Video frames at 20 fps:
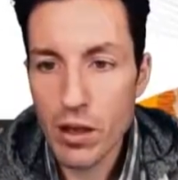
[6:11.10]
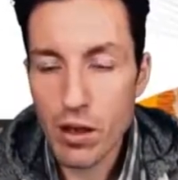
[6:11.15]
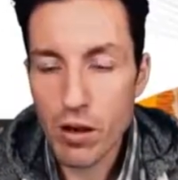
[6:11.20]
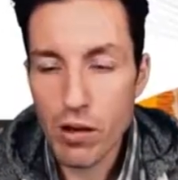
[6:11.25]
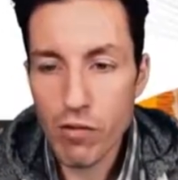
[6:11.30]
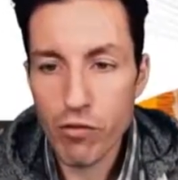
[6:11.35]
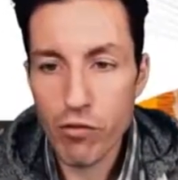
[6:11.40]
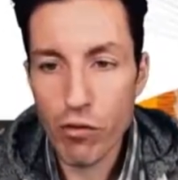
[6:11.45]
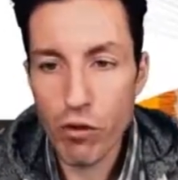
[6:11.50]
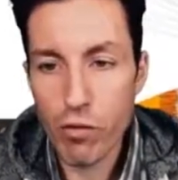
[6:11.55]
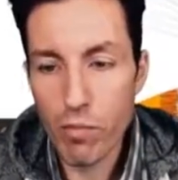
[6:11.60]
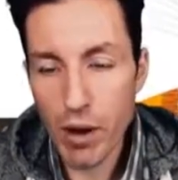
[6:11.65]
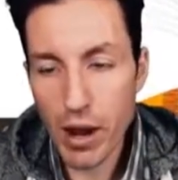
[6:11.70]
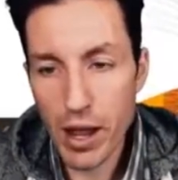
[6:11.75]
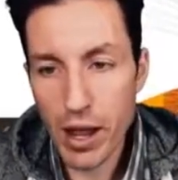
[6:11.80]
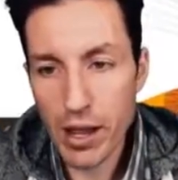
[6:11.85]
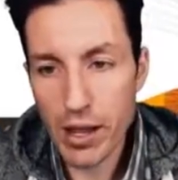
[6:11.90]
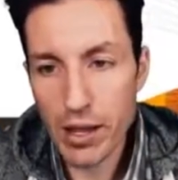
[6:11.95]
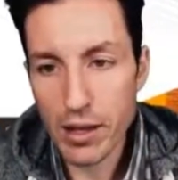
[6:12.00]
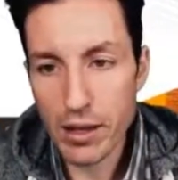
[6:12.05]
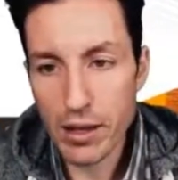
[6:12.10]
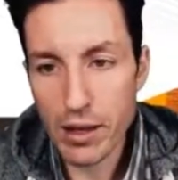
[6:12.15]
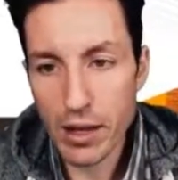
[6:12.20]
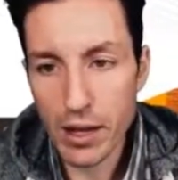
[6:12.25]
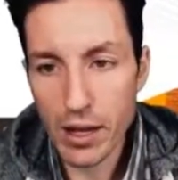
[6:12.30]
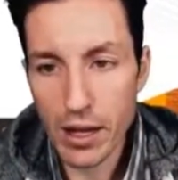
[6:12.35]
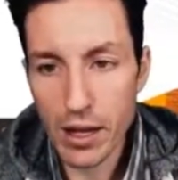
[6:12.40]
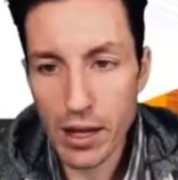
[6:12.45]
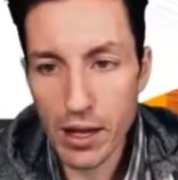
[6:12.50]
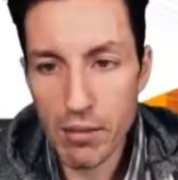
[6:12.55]
For my
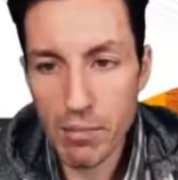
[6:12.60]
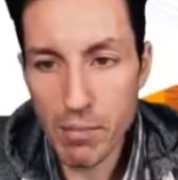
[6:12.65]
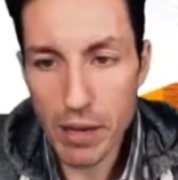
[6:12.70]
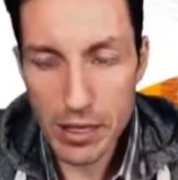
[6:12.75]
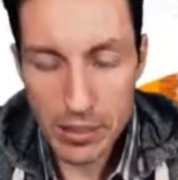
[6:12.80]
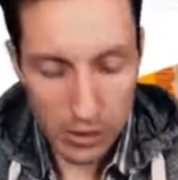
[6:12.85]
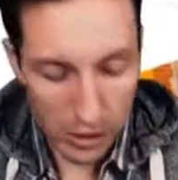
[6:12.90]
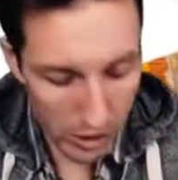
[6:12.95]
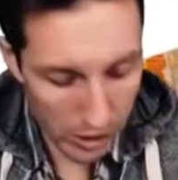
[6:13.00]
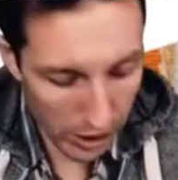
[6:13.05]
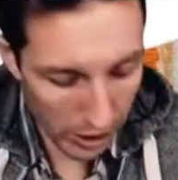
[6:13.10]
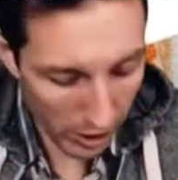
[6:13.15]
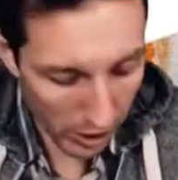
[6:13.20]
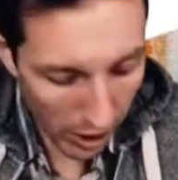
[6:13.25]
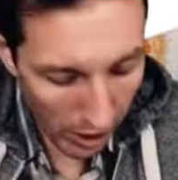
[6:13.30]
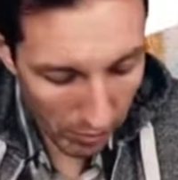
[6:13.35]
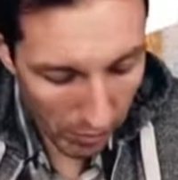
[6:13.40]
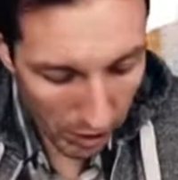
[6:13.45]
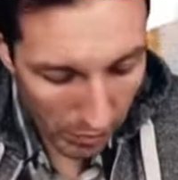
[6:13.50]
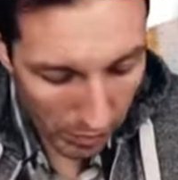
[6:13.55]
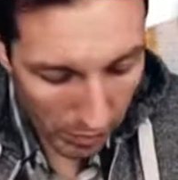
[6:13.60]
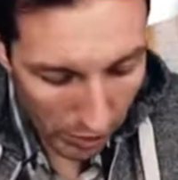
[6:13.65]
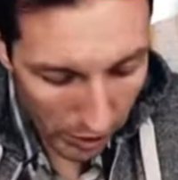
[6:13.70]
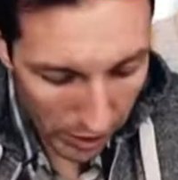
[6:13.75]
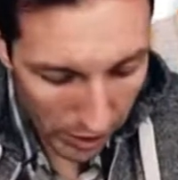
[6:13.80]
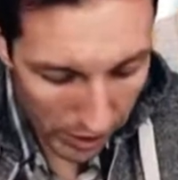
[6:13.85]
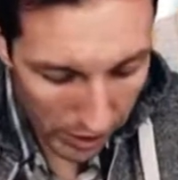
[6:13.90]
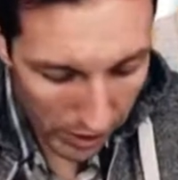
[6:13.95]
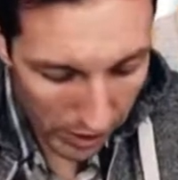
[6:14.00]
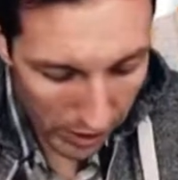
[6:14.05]
message here, I'm going to
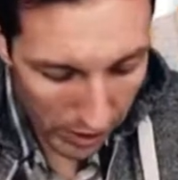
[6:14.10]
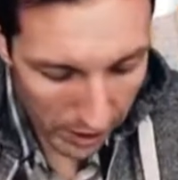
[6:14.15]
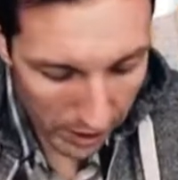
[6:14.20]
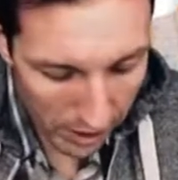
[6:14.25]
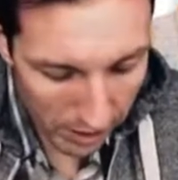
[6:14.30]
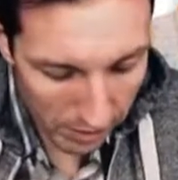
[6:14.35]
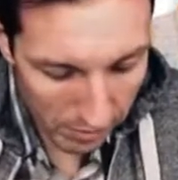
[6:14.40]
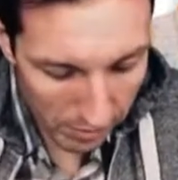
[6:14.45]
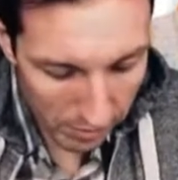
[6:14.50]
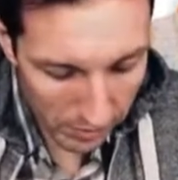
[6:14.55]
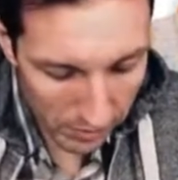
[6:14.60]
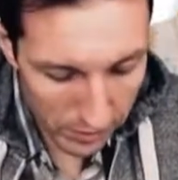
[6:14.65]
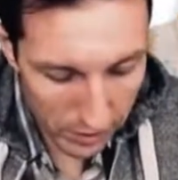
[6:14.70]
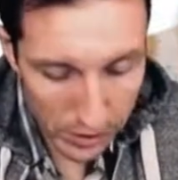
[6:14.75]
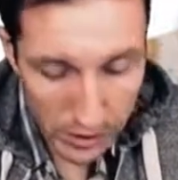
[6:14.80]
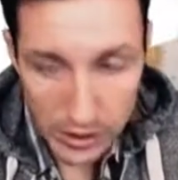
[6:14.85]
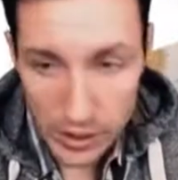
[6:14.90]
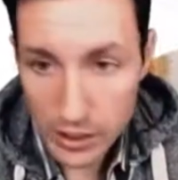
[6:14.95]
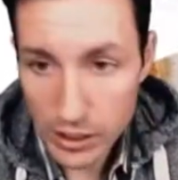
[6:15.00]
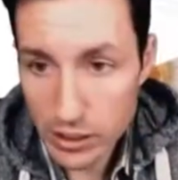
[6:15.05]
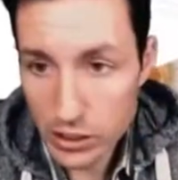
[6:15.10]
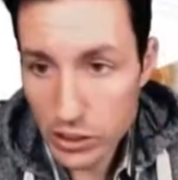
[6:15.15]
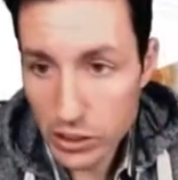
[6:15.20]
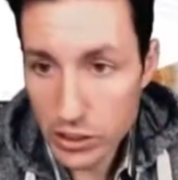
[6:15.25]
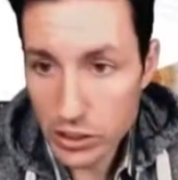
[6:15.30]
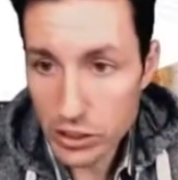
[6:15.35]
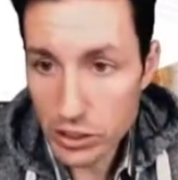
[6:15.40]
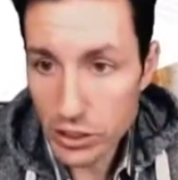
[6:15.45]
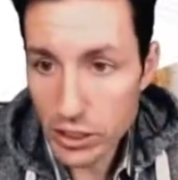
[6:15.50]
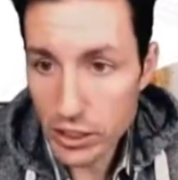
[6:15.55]
put
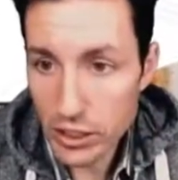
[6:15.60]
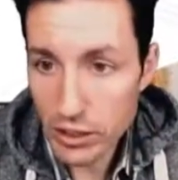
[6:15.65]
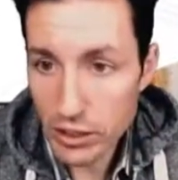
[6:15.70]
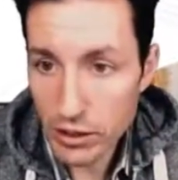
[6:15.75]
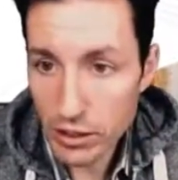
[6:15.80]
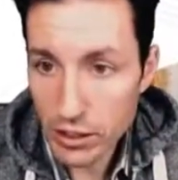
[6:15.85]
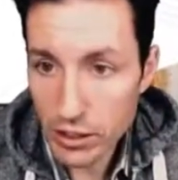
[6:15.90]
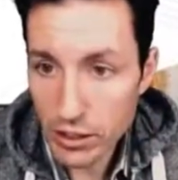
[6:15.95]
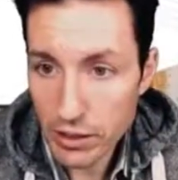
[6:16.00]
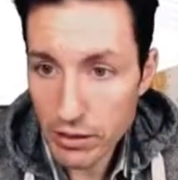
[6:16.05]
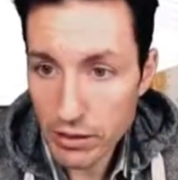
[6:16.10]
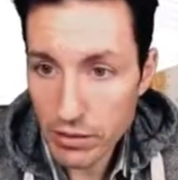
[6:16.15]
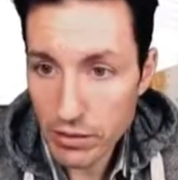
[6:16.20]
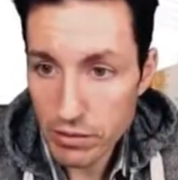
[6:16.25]
dictionary